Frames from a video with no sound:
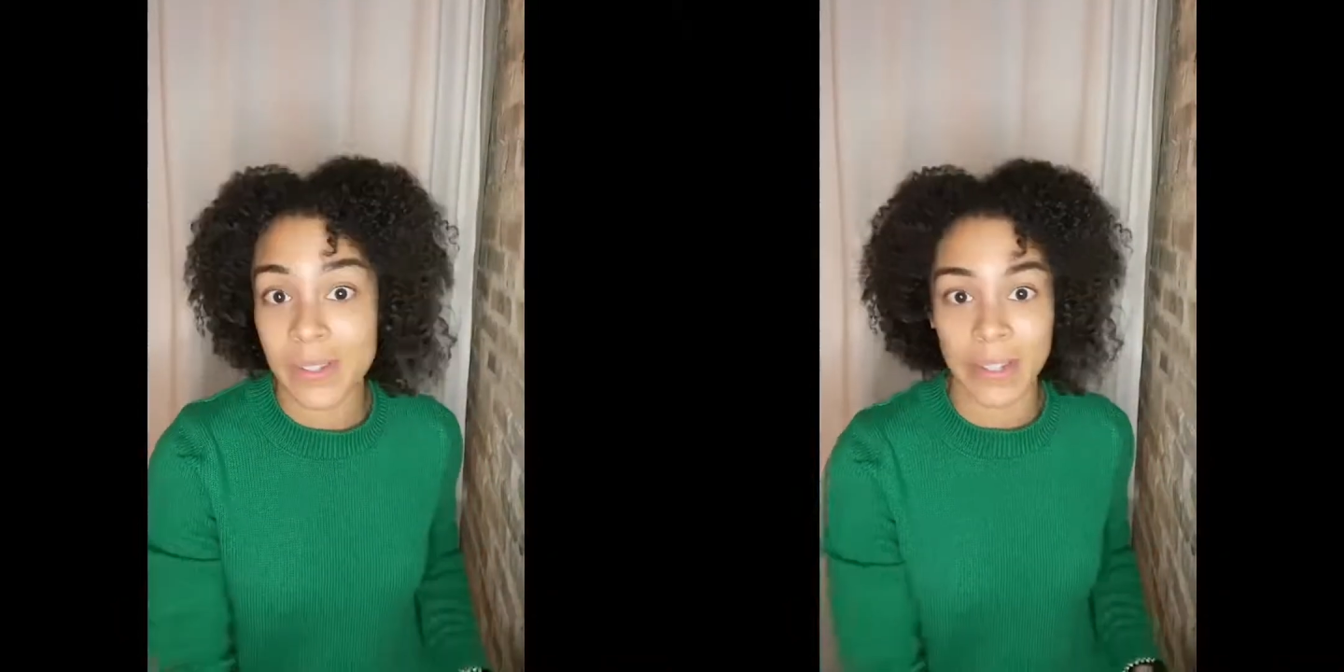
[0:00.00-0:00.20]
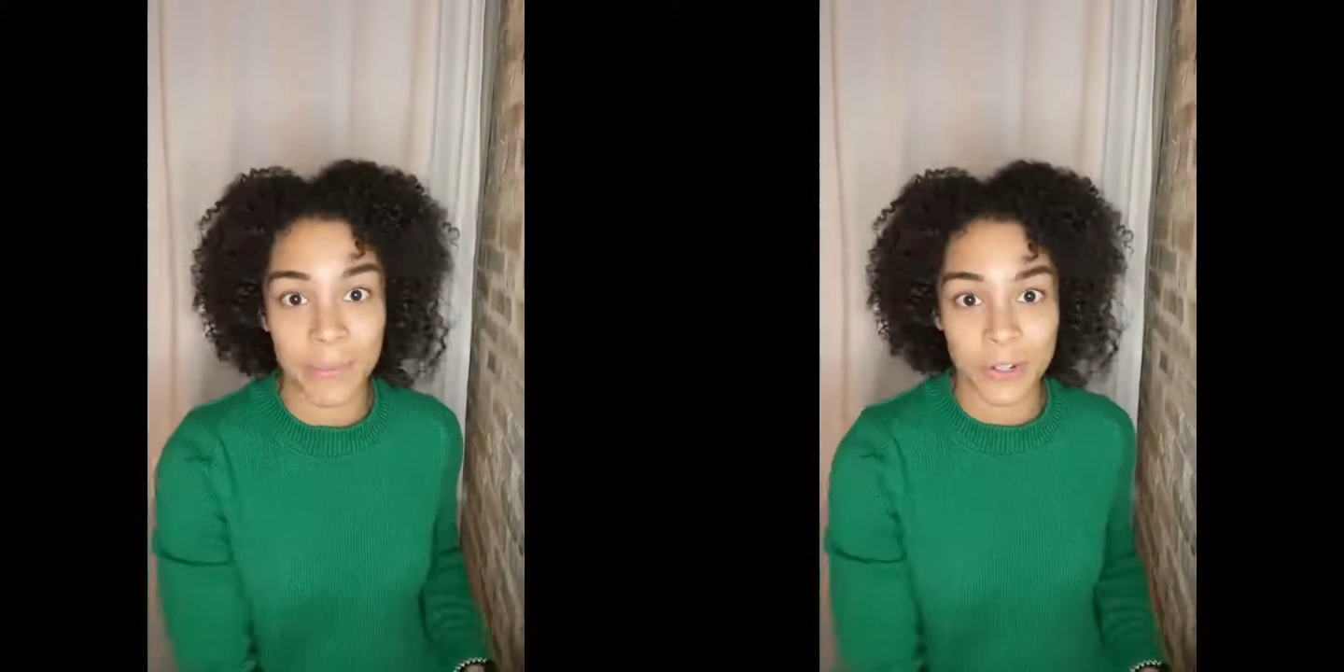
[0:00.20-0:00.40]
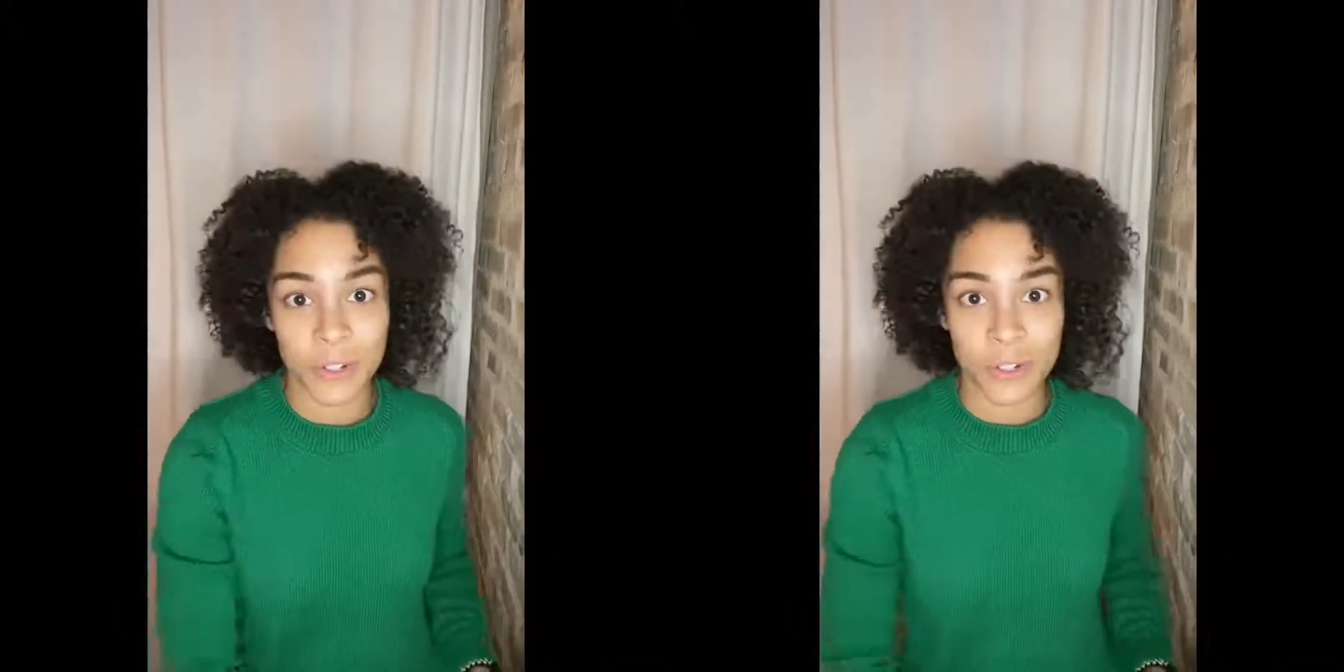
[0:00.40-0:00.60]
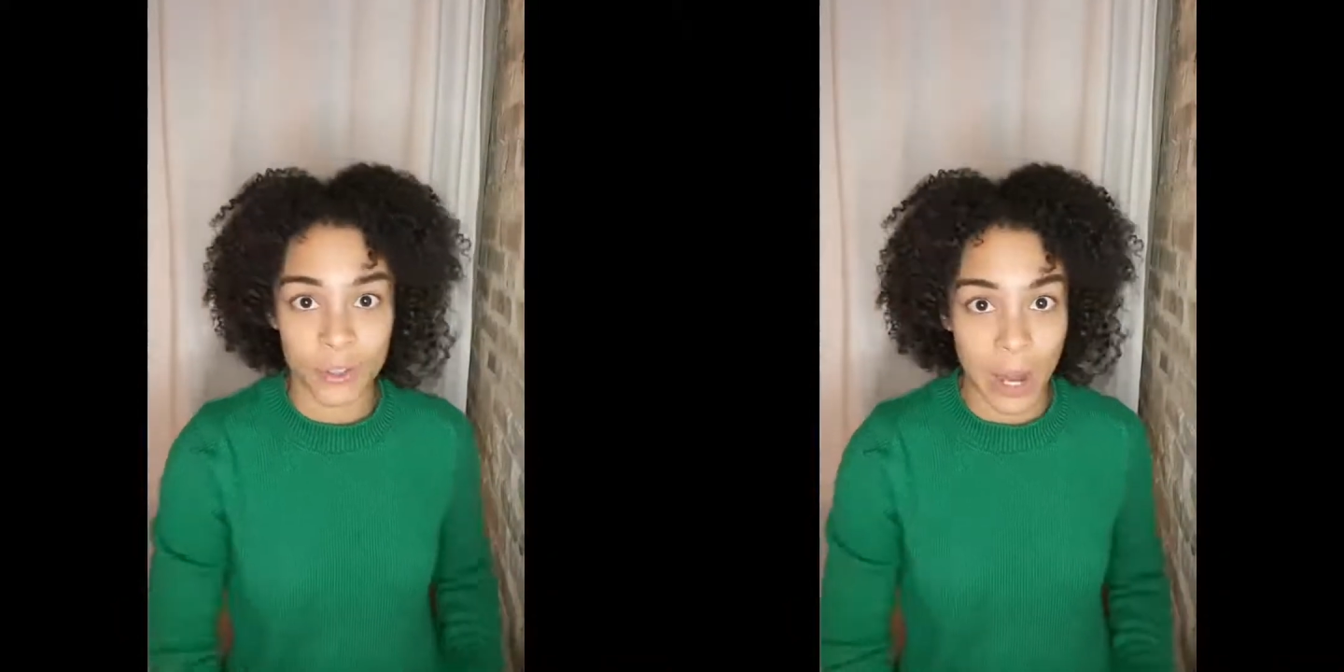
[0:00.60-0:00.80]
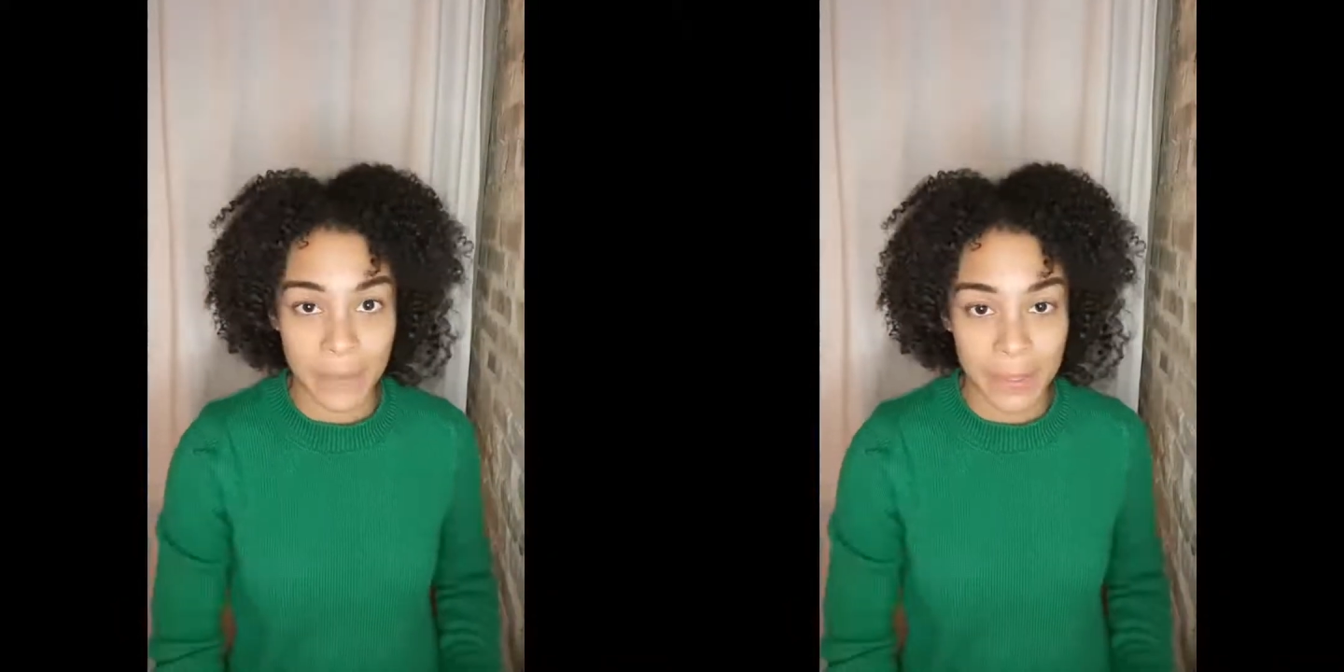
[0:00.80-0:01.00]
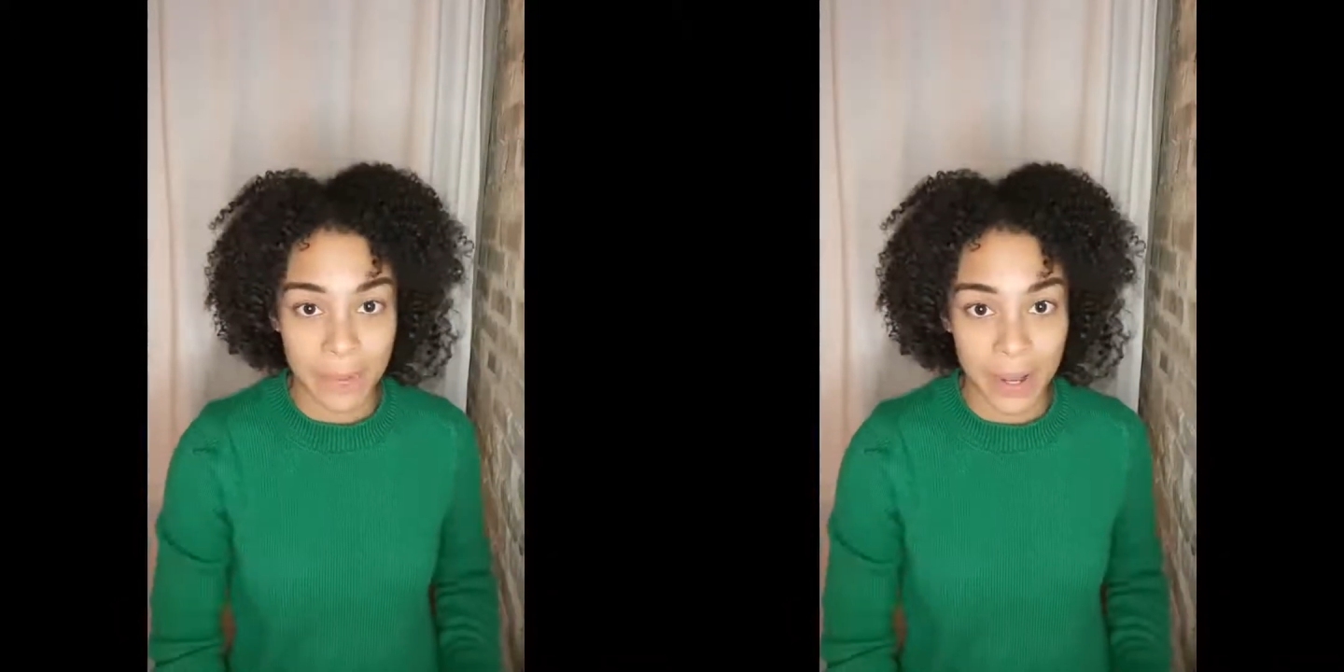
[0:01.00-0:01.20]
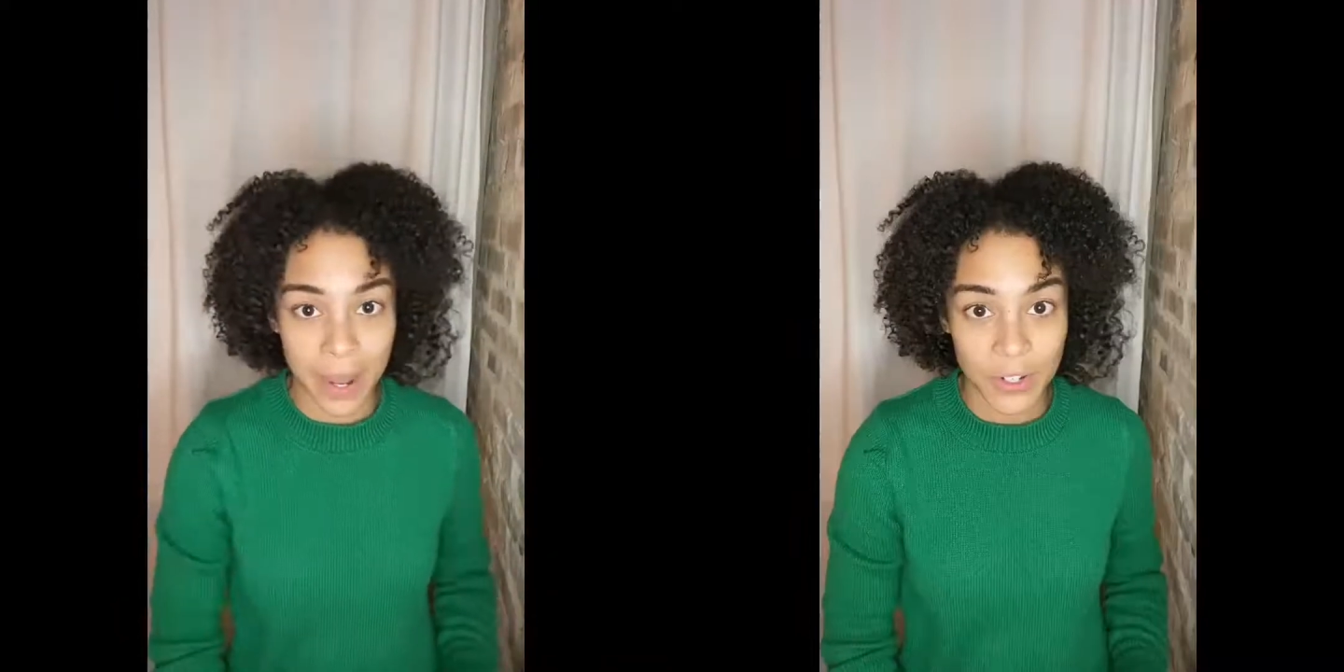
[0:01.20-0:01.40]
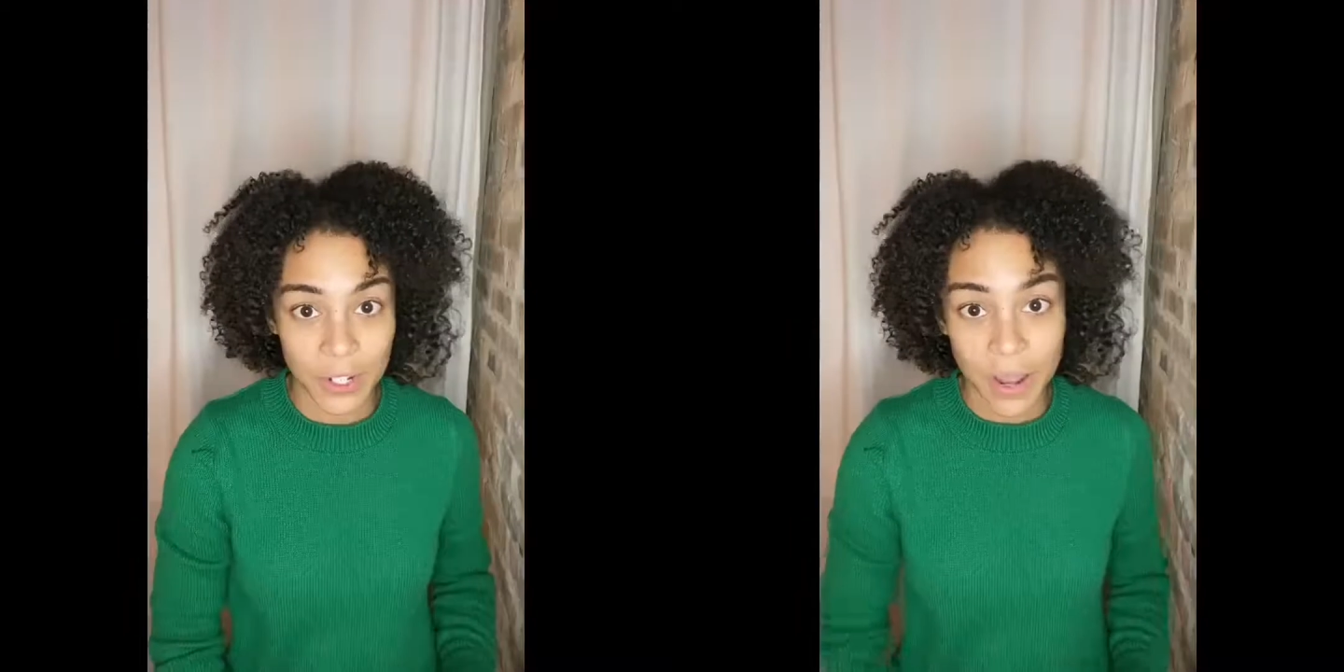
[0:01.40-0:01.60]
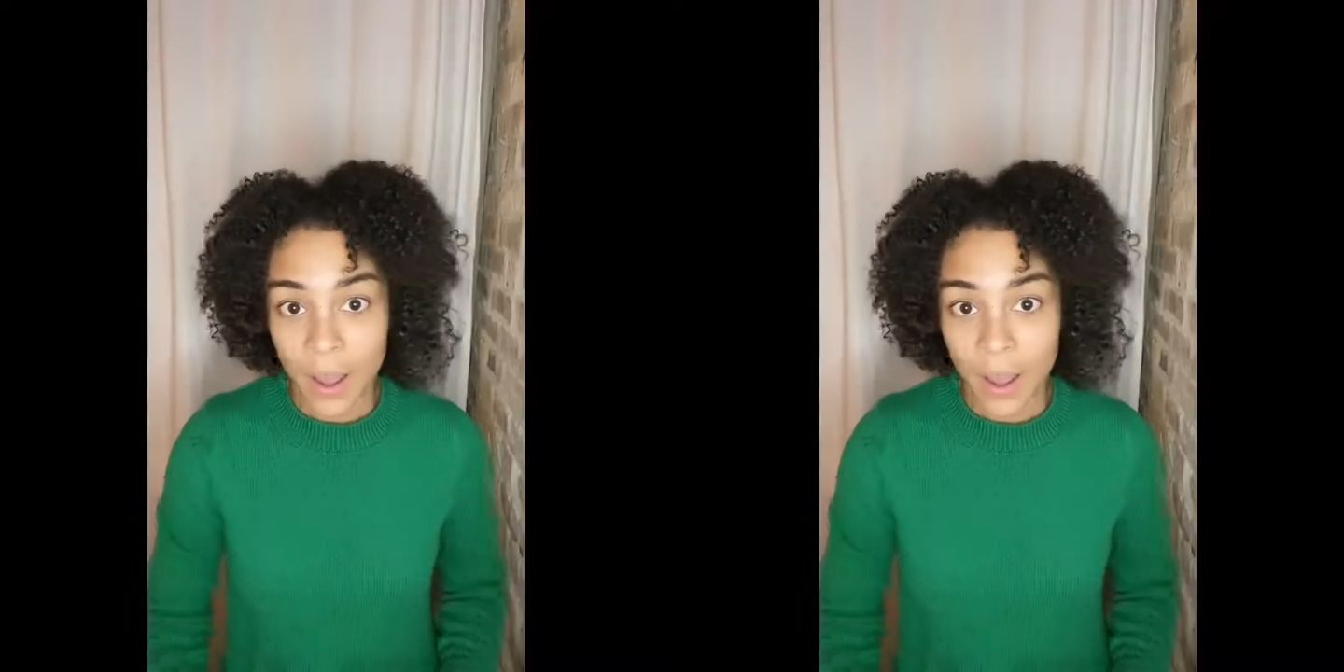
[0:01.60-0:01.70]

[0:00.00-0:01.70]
The lemon juice drops the pH